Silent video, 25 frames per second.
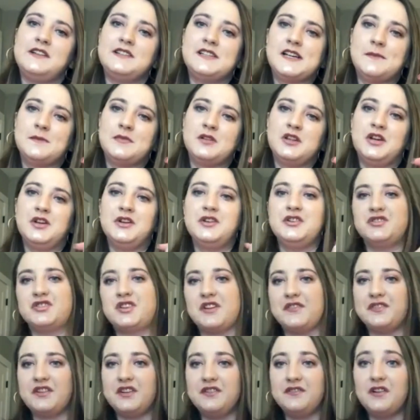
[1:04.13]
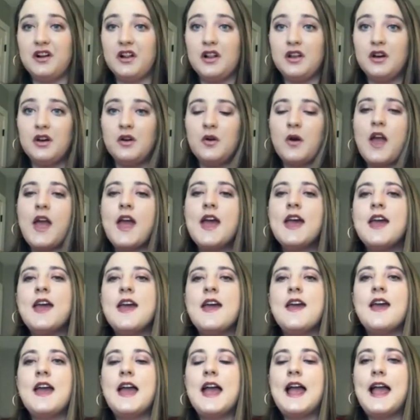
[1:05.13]
down below. You should definitely follow.
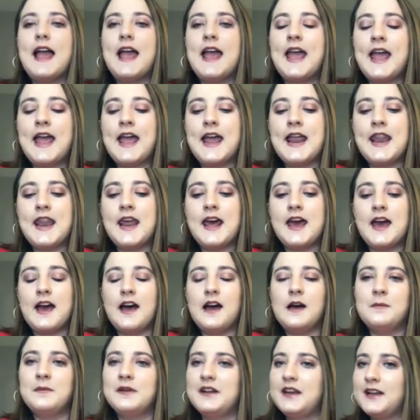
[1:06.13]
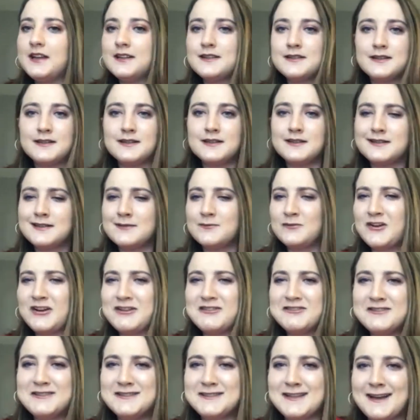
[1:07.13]
And I'm going to answer some
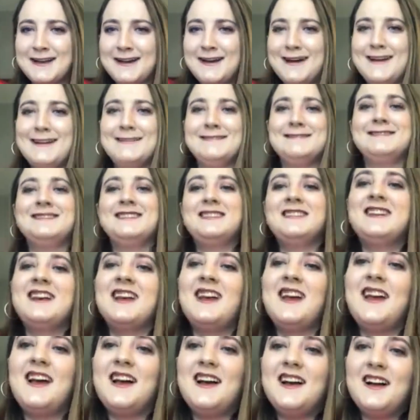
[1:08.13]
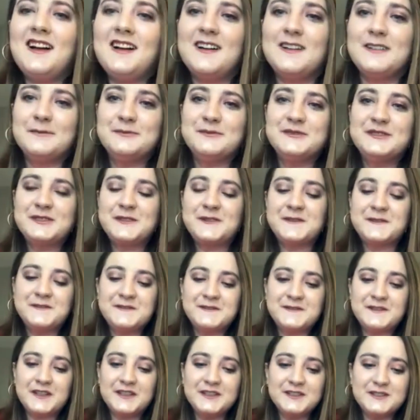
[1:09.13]
questions I got. So the
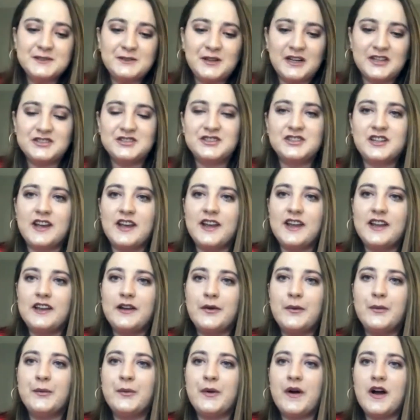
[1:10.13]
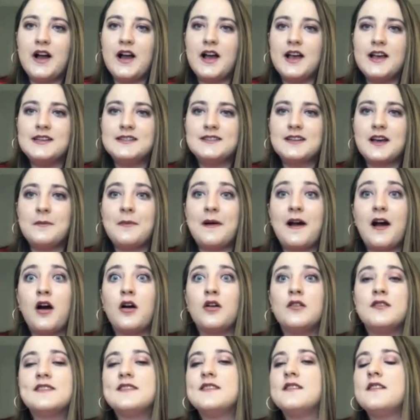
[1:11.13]
first question was
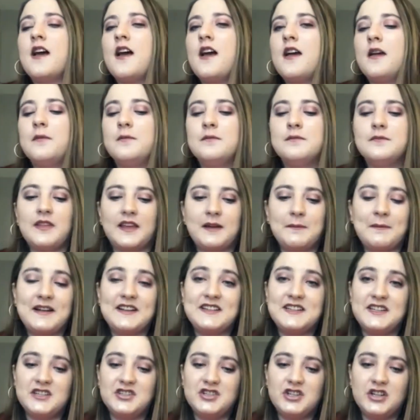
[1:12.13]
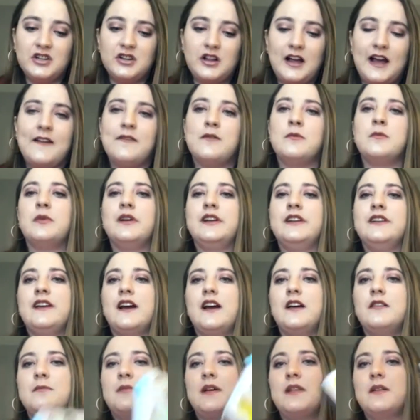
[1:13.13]
about like my teaching. I have them written
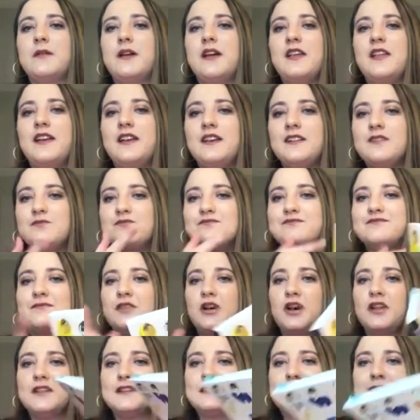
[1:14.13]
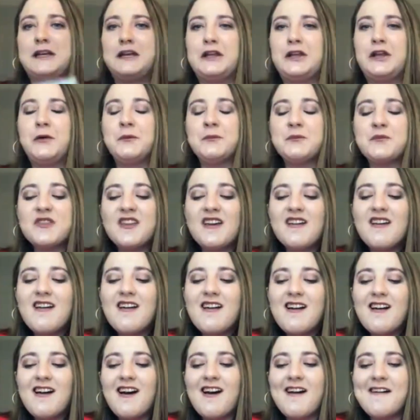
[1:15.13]
down, by the way, like on the sticky note.
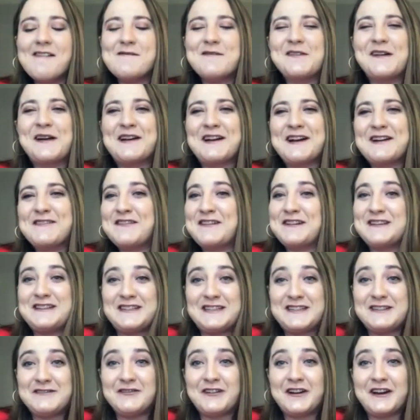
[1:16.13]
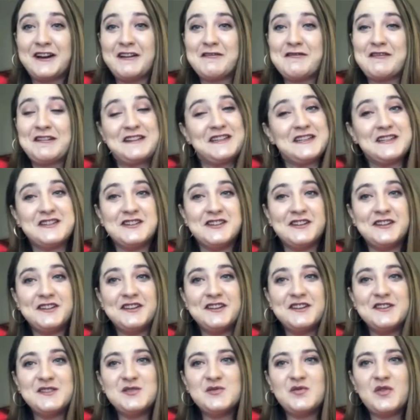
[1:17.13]
Where I get my teaching
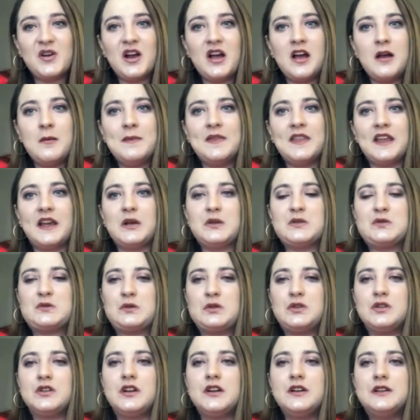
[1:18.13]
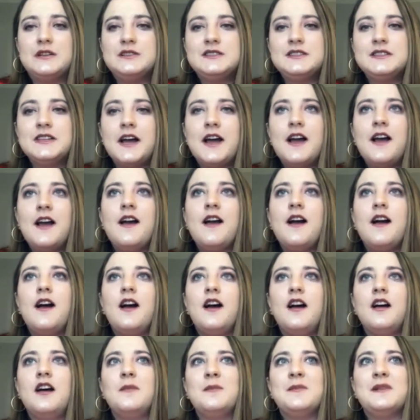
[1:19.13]
clothes from and like school clothes.
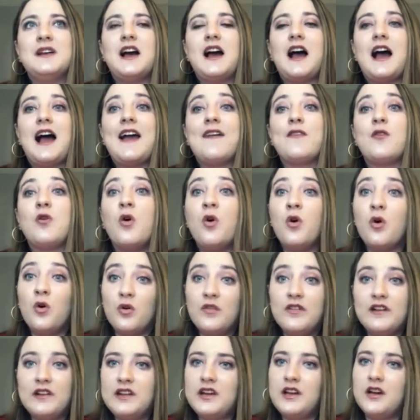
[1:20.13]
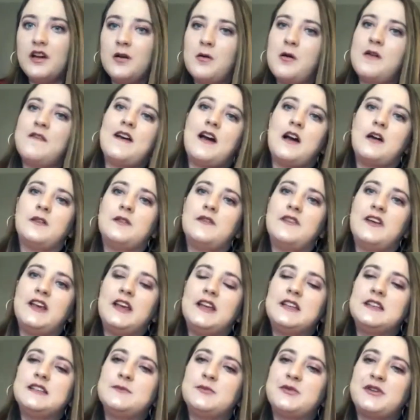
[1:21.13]
I have a whole video of outfit
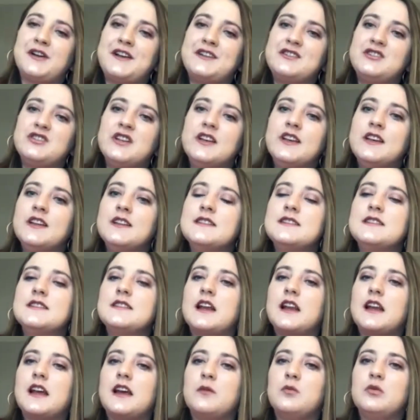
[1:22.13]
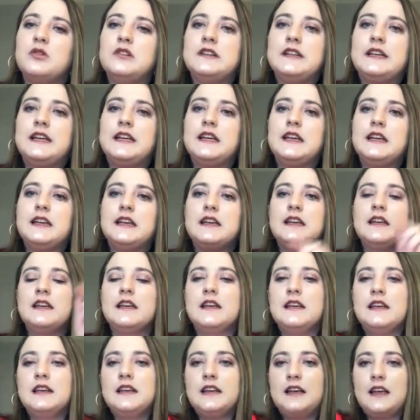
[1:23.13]
inspirations that I will link
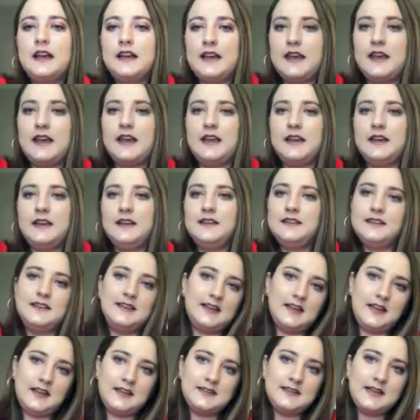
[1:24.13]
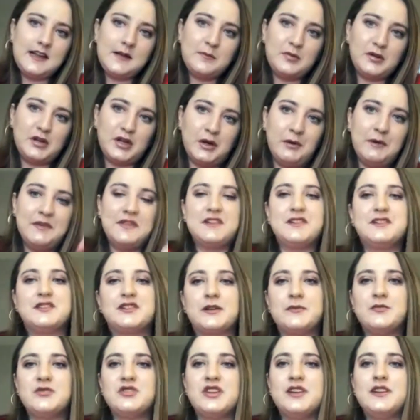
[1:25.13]
again down below in the
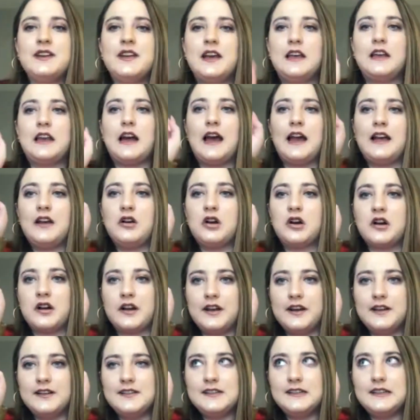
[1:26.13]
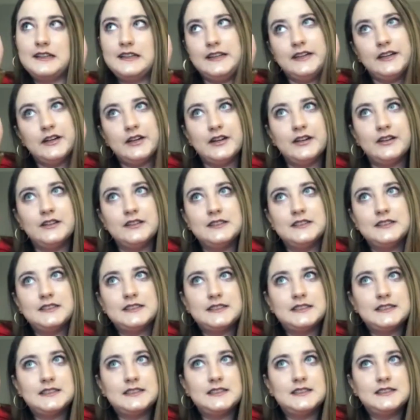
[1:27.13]
description, and I card it here.
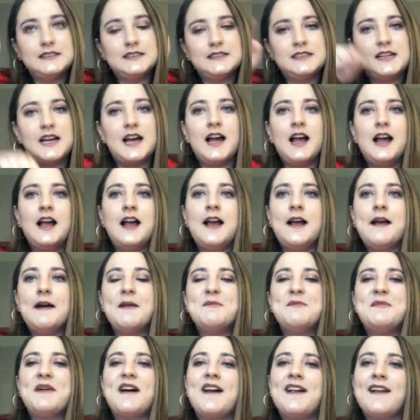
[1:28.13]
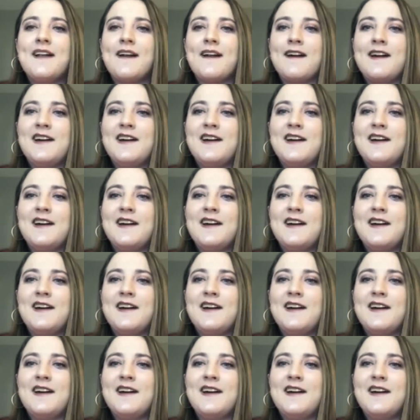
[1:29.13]
But